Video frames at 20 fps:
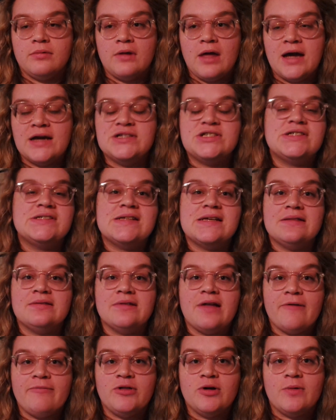I just didn't
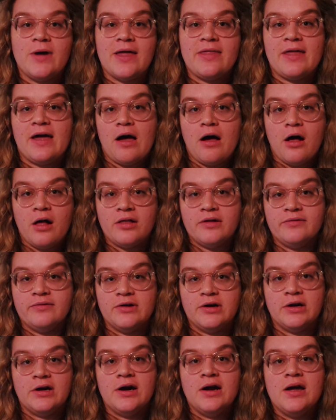love the way that
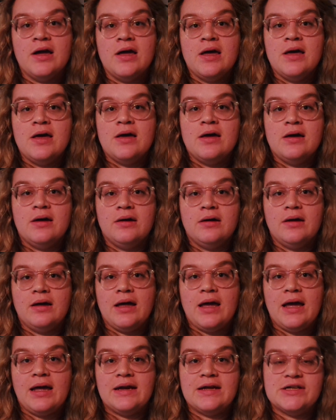Oliver
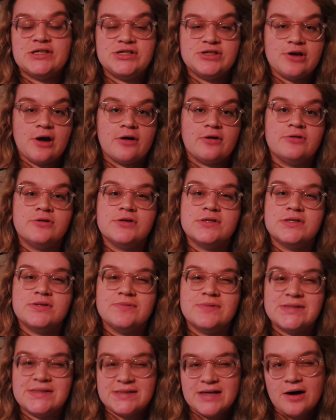and his struggles
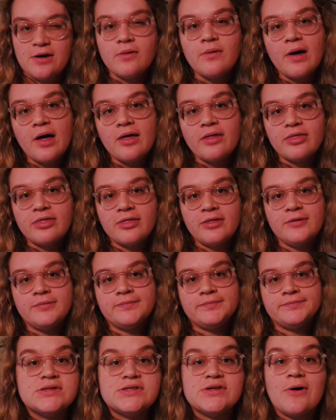was dealt with.
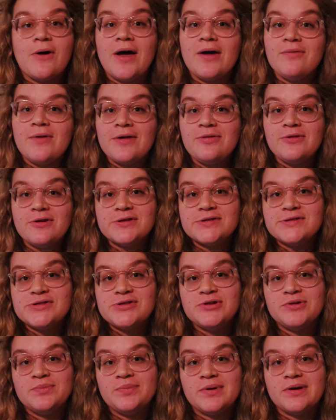So I read those
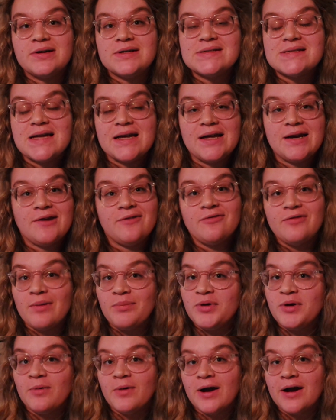2 books in
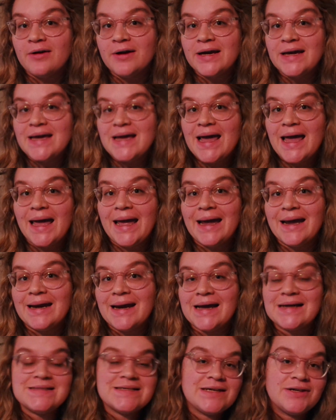February, and
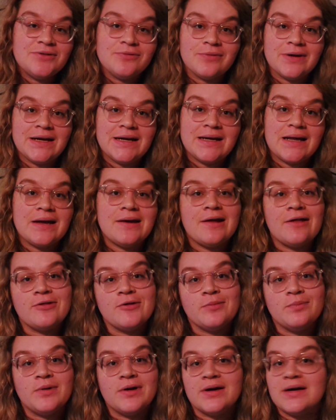I didn't read another
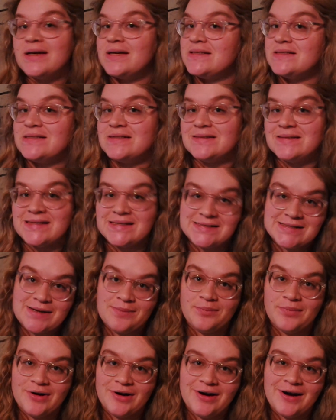book until
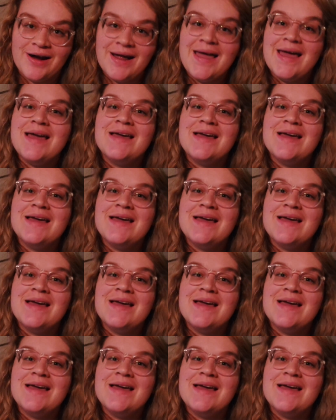December.